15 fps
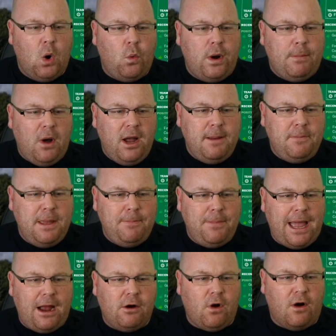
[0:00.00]
we might be
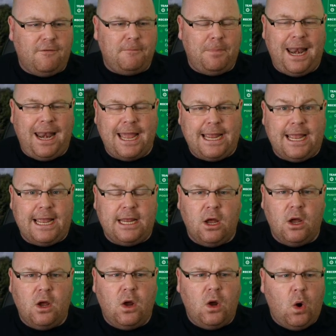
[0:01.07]
better off playing
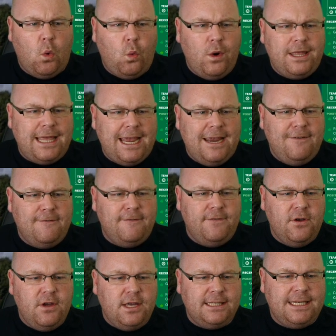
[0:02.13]
with
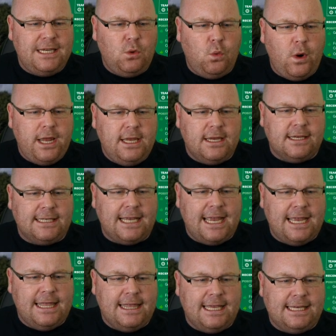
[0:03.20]
inverted wingers
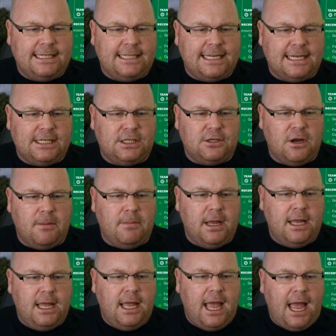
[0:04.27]
in this system,
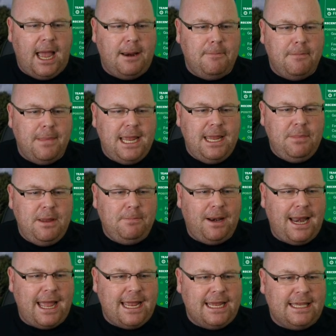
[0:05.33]
and maybe
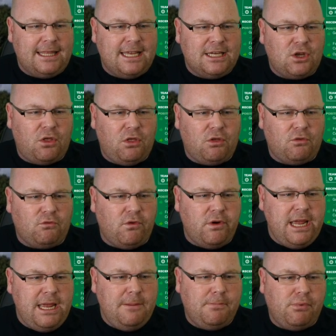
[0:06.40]
playing this
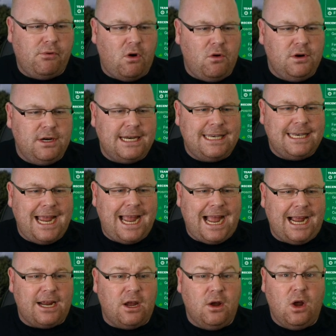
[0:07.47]
three-pronged
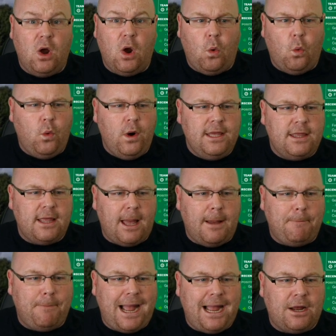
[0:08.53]
attack with a
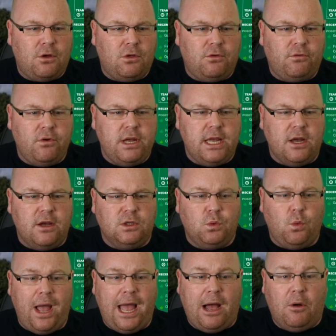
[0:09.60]
back three as
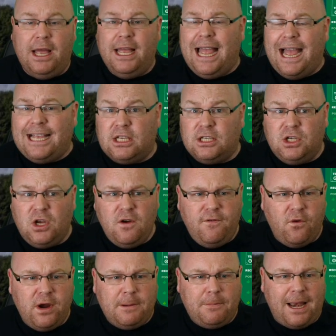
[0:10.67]
well. As a
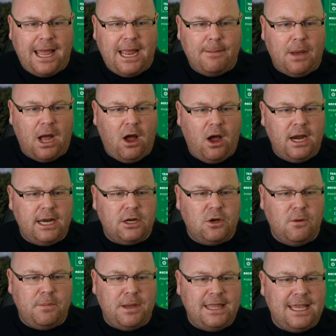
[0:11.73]
two-footed player, Mihailuk
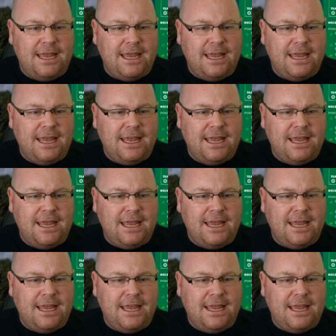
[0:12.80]
could be